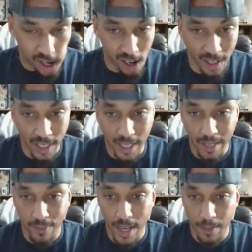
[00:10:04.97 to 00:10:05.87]
I'm gonna
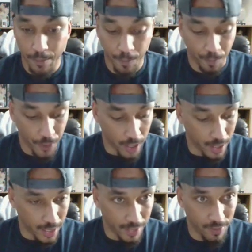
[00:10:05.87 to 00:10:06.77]
leave that.
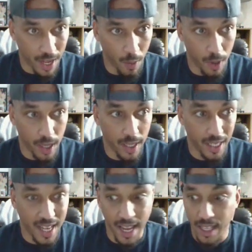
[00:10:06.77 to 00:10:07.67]
We're gonna
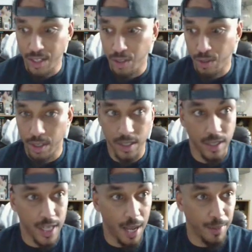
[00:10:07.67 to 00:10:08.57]
get into,
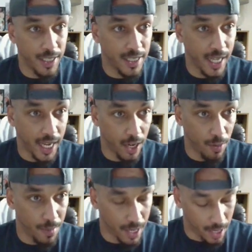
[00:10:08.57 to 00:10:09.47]
because time is ticking
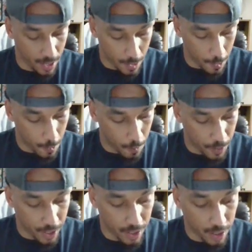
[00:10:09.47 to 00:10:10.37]
on me.
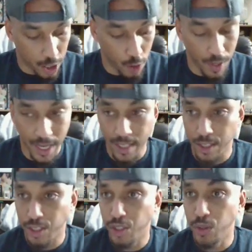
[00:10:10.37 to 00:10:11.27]
We're gonna go
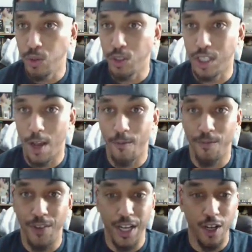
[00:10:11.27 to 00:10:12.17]
into
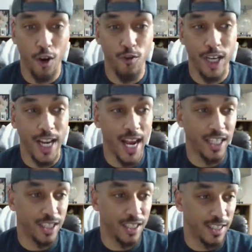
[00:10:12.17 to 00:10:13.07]
some video
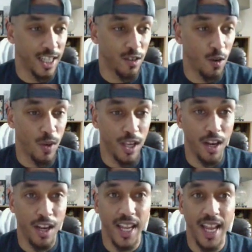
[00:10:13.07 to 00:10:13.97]
reactions. That's what we're
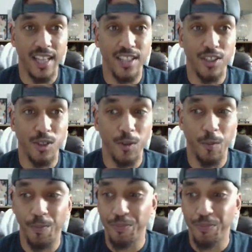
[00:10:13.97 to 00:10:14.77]
gonna get into.